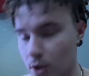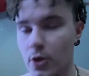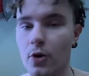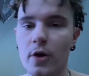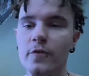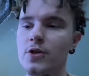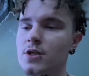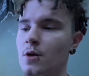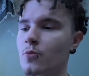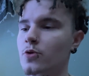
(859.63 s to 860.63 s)
You know, if you're
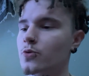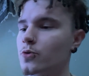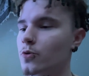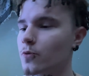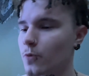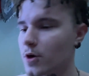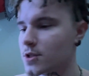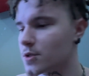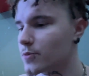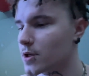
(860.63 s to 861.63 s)
someone who
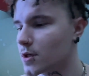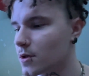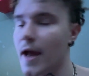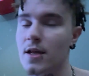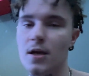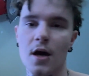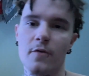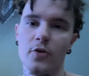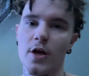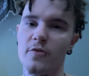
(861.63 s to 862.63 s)
wants to be any kind
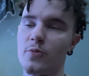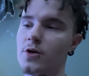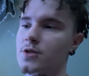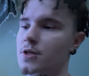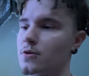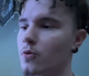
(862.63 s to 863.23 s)
of creative person,